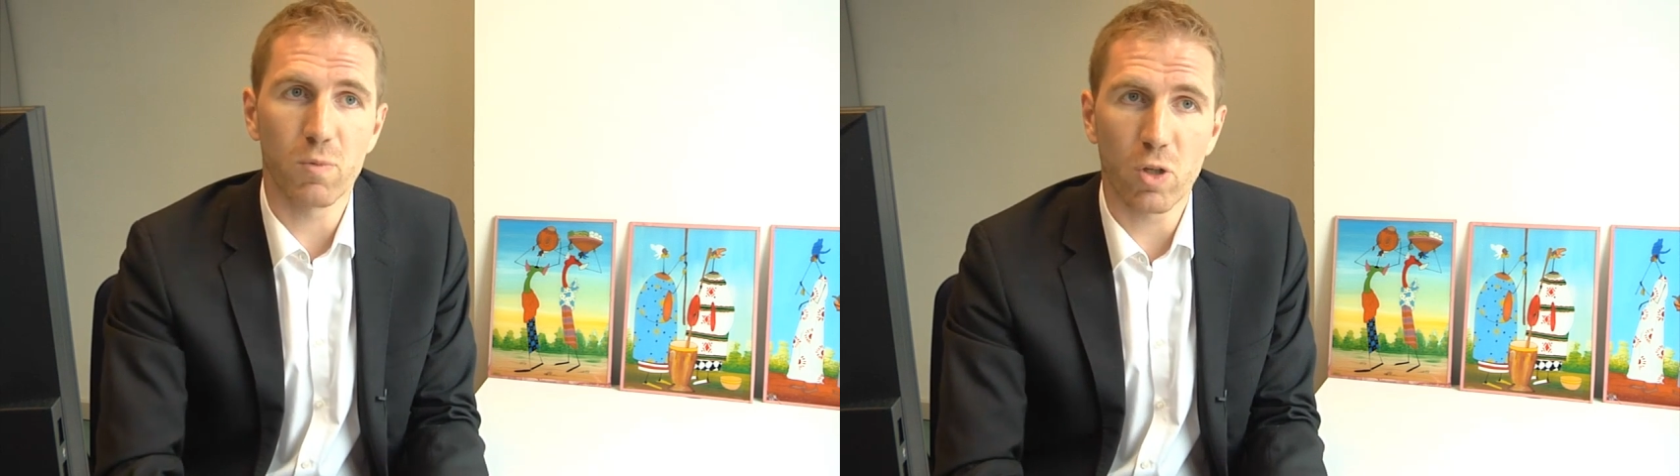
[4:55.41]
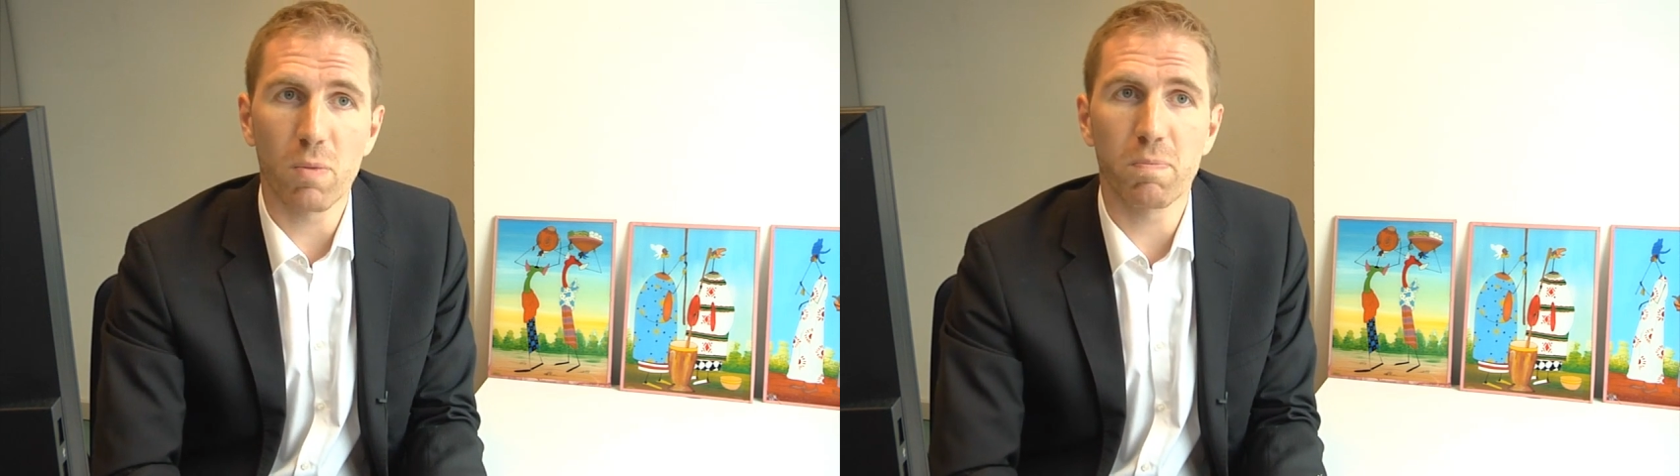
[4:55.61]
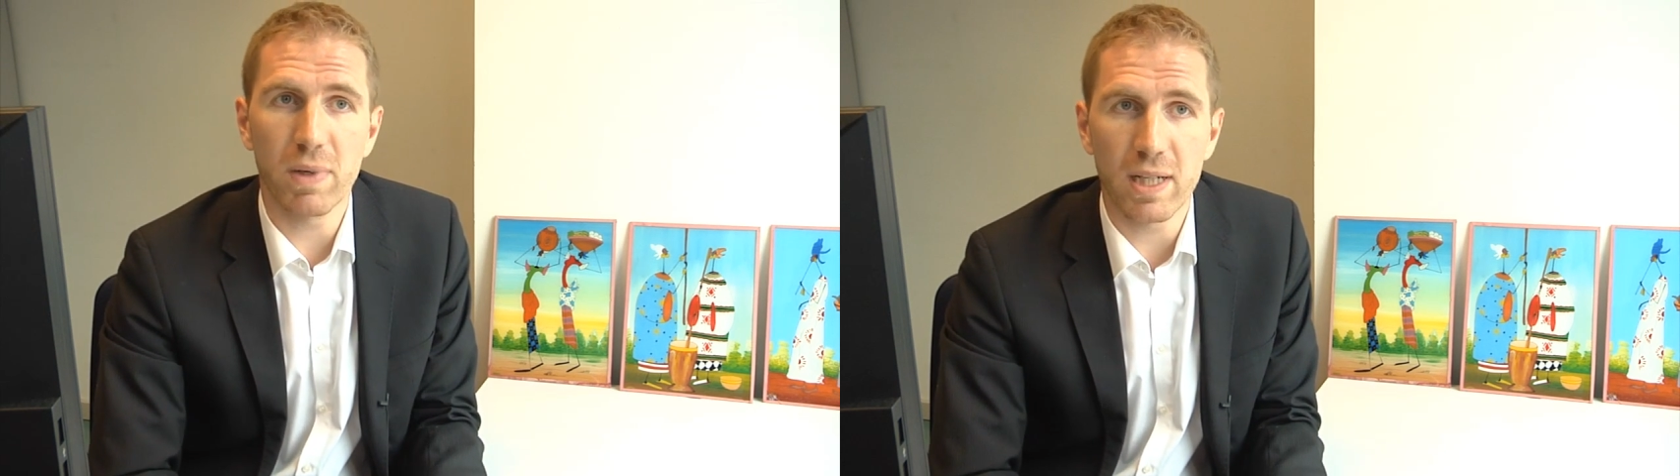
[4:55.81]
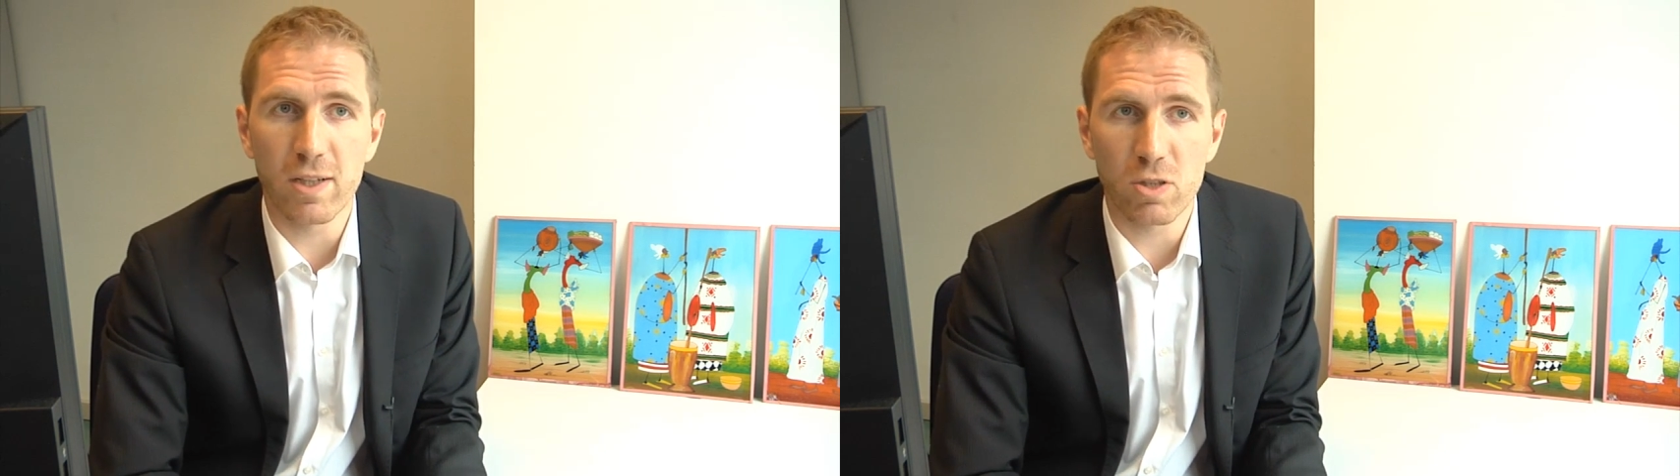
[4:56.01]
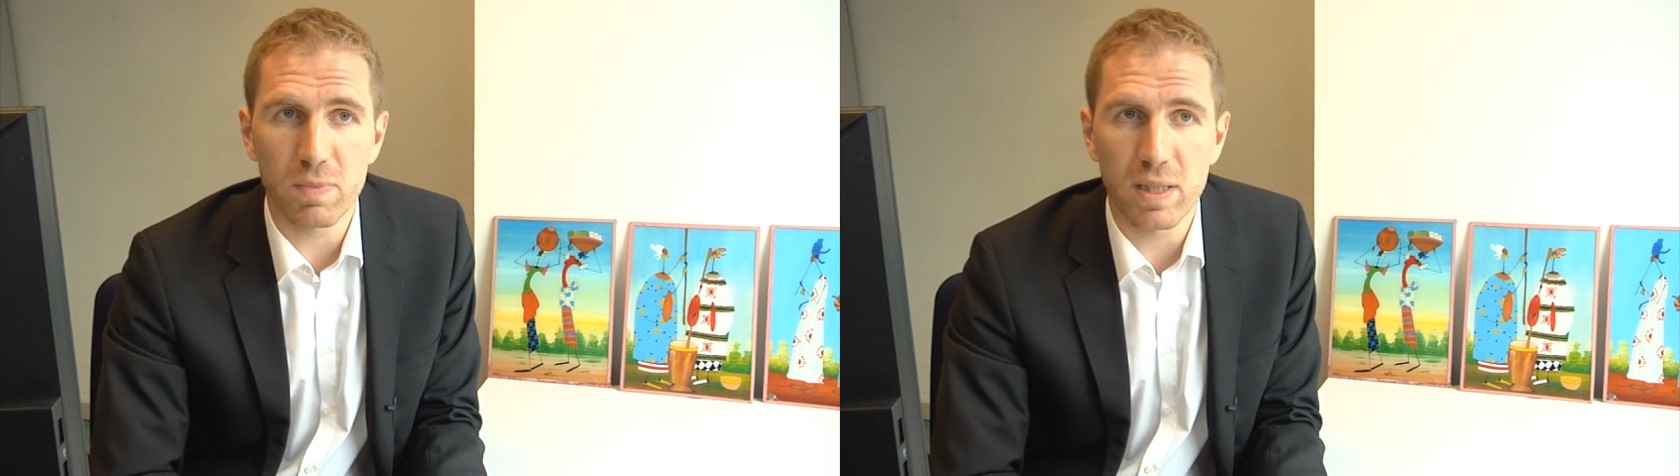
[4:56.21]
top
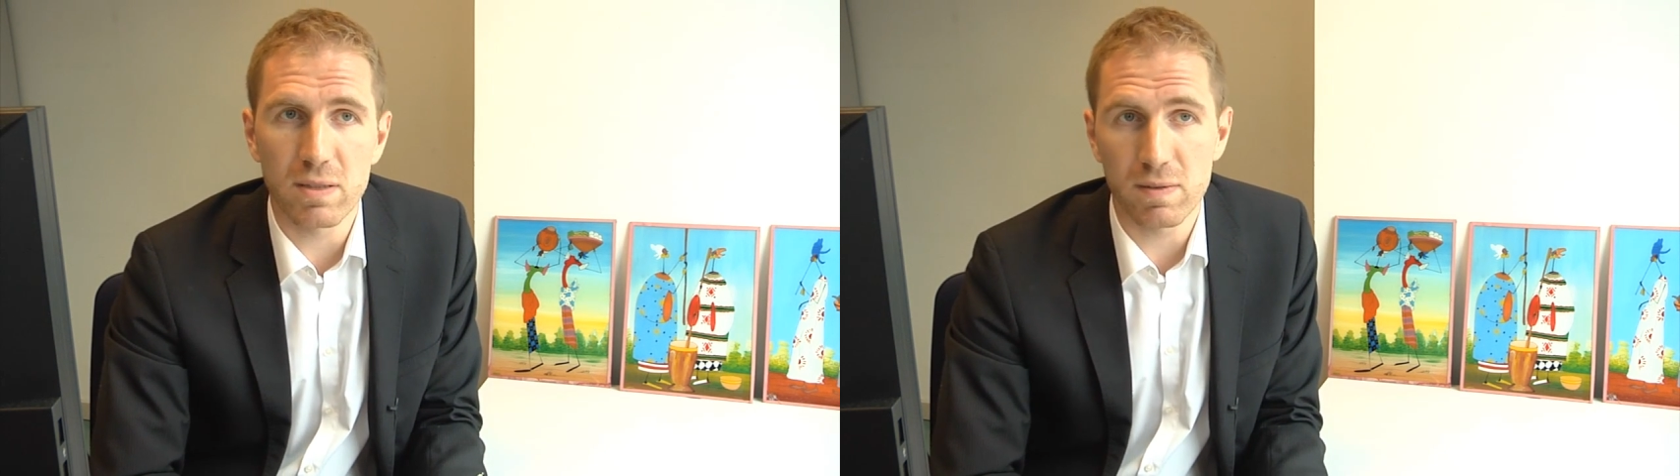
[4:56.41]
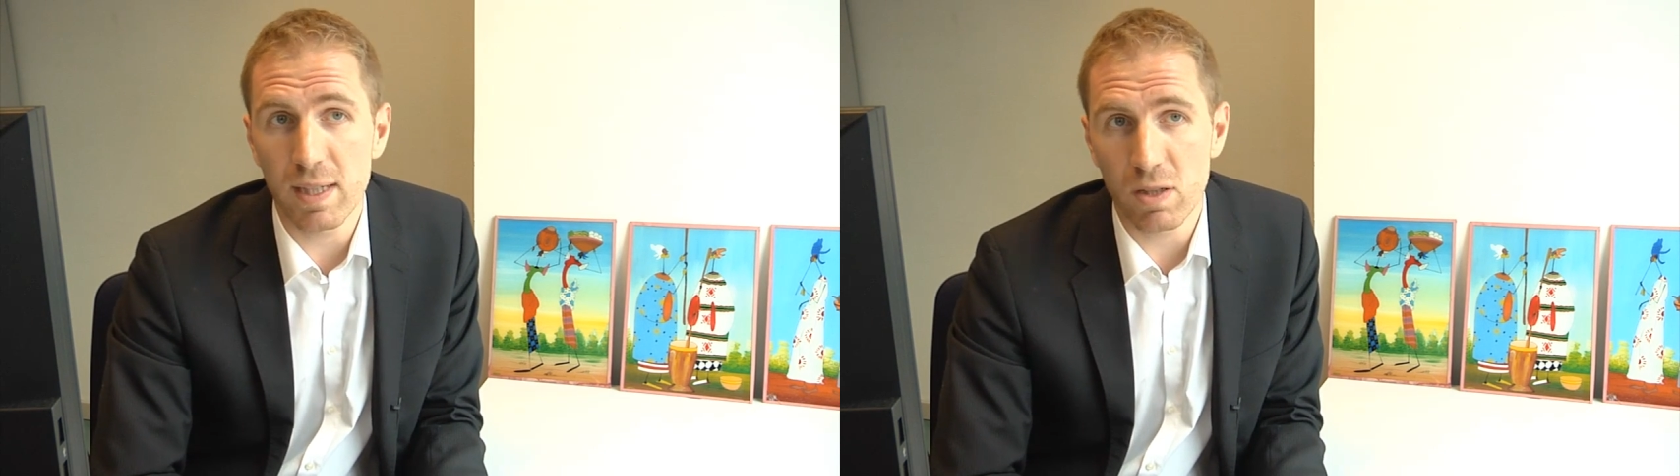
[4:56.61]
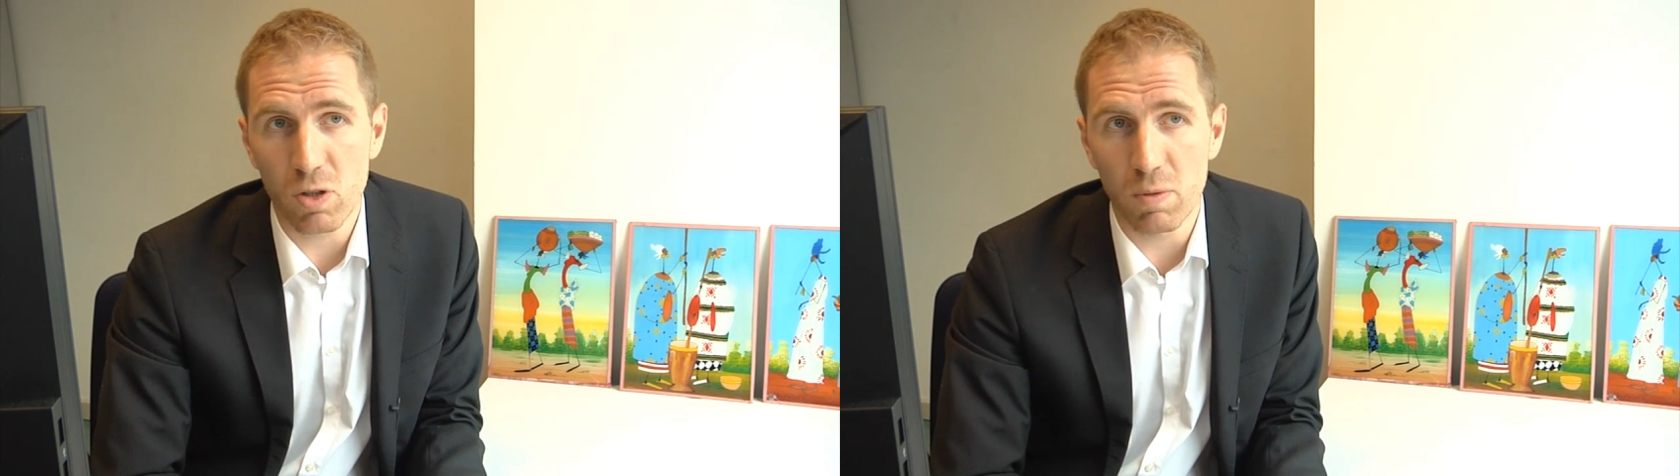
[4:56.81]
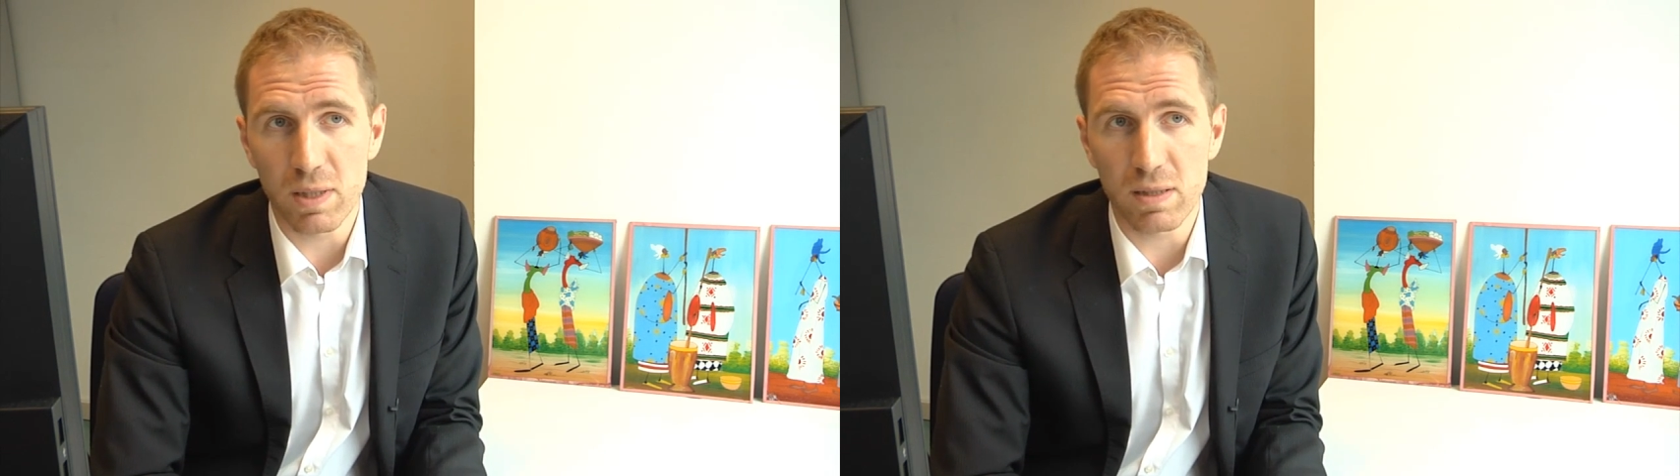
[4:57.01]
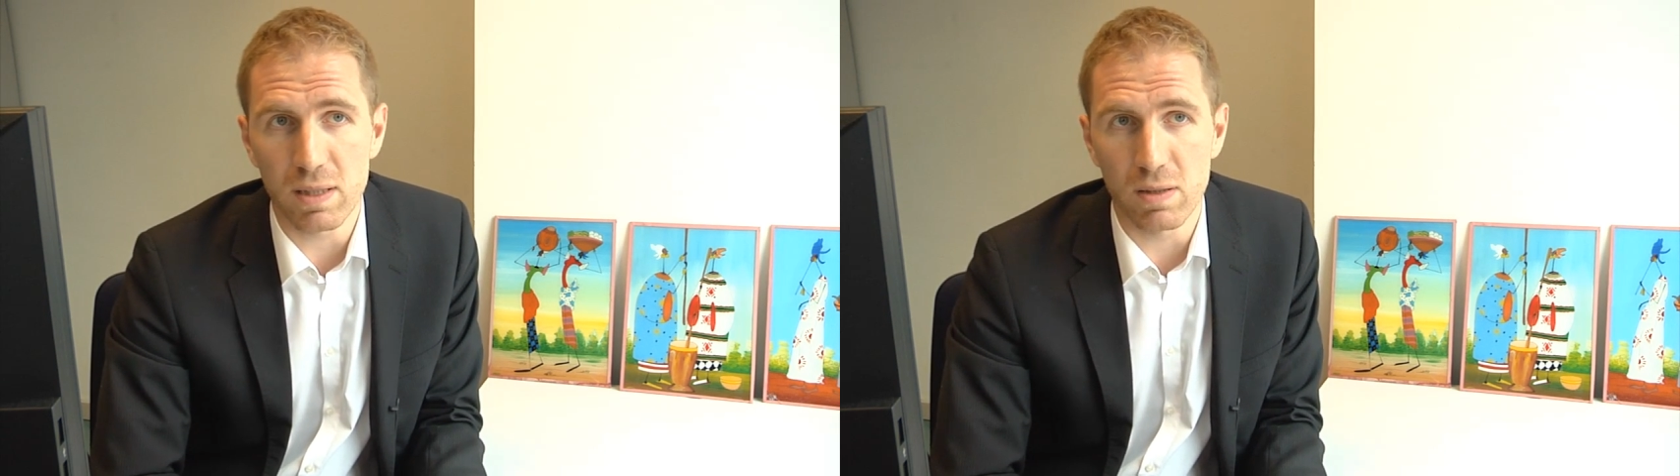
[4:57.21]
management steering
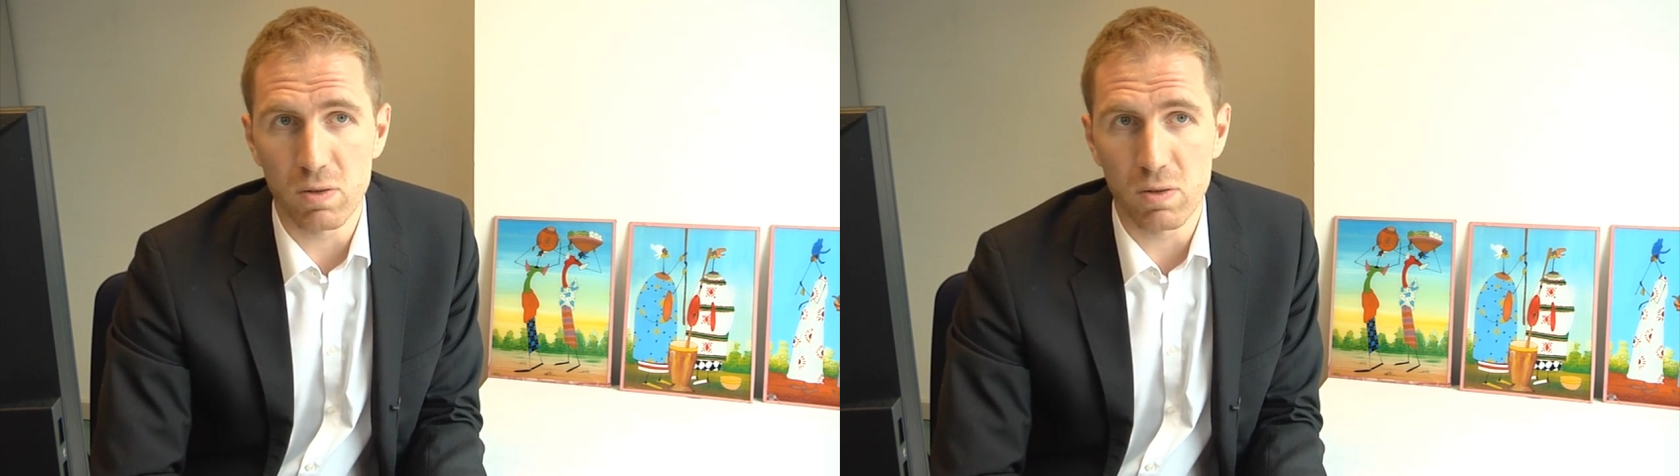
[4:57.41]
committee.